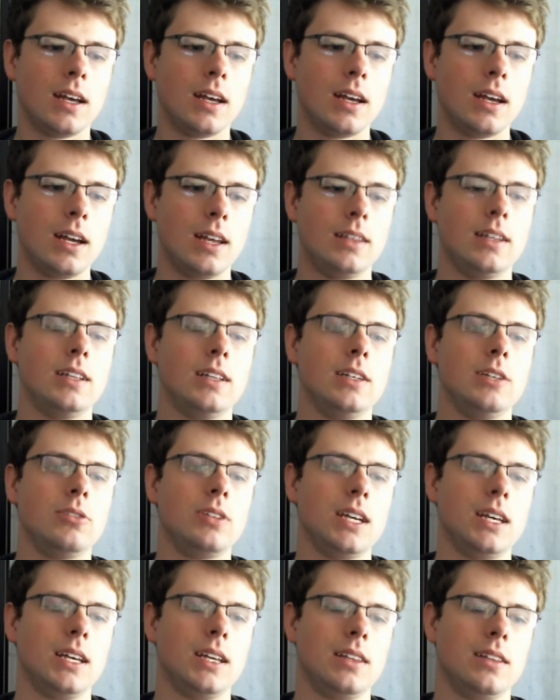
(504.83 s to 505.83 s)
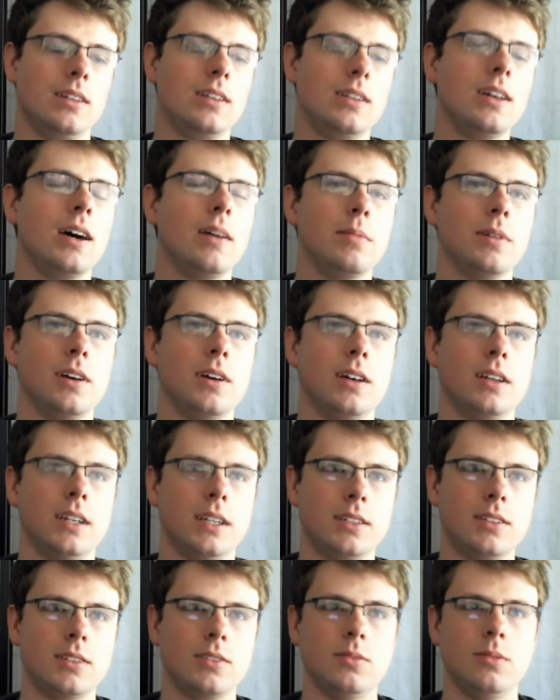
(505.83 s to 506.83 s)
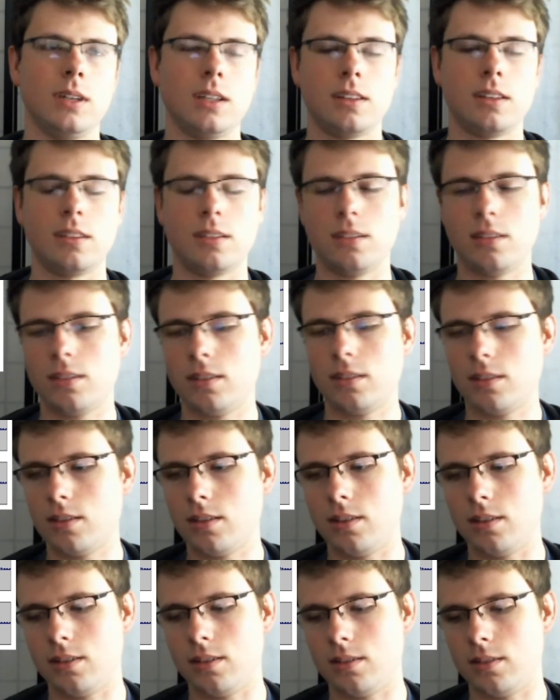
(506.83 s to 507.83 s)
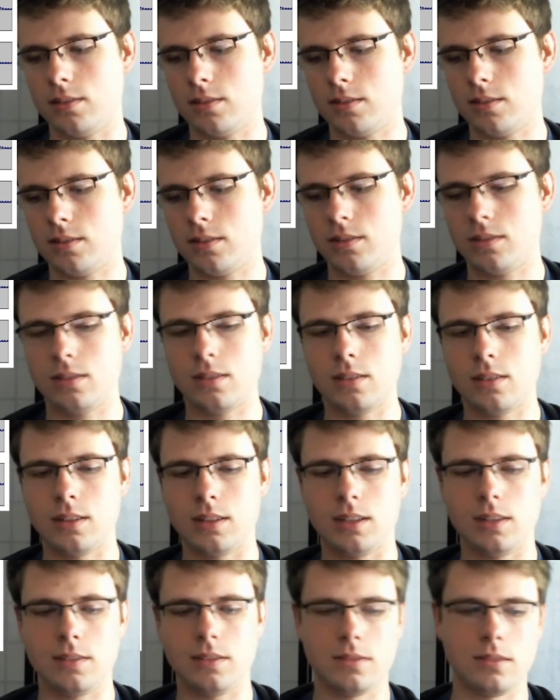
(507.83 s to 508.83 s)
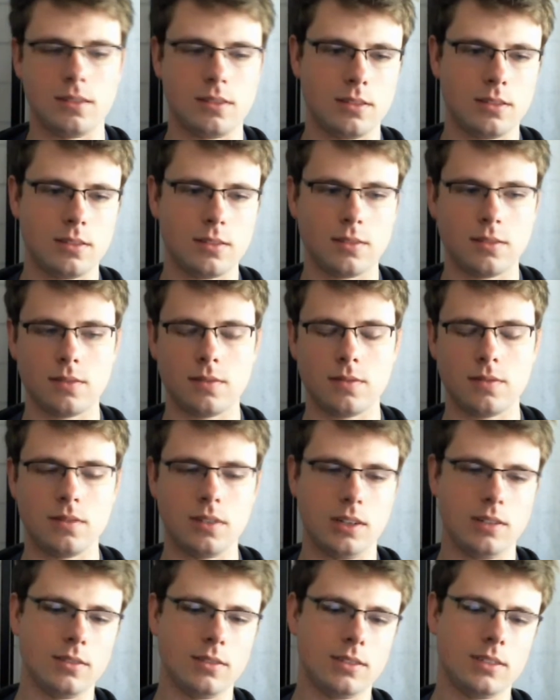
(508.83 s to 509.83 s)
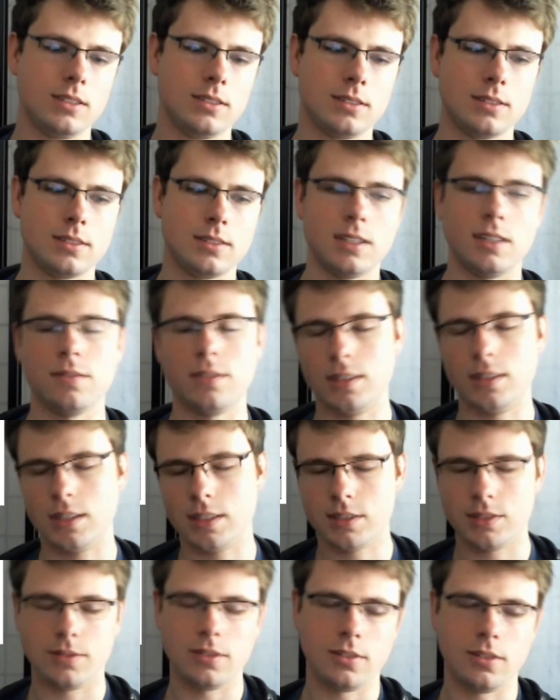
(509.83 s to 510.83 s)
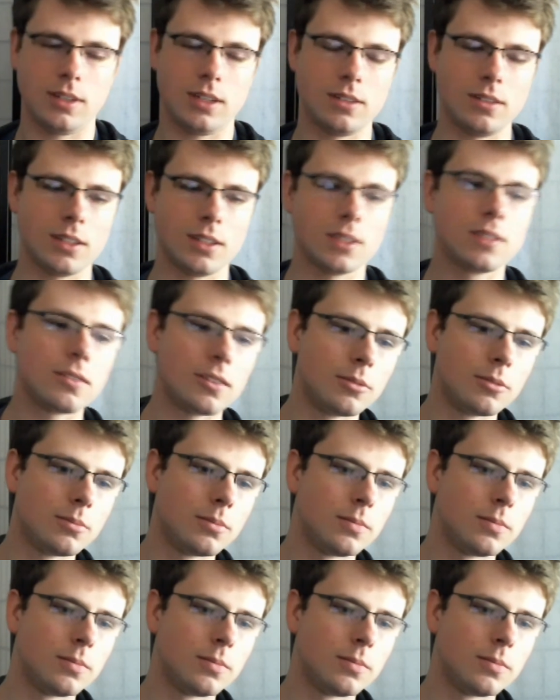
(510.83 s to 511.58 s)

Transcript: and then you take the dot product with all the different frequencies and stuff, and that's your Fourier transform.